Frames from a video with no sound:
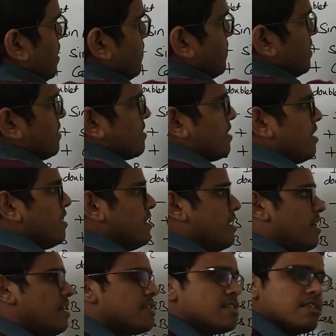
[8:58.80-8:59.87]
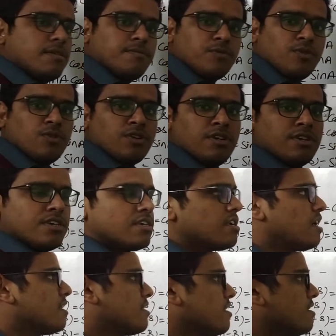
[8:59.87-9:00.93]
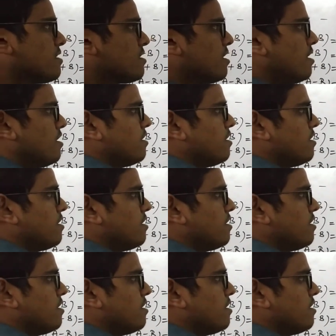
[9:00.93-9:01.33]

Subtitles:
hand side and sum on right hand side.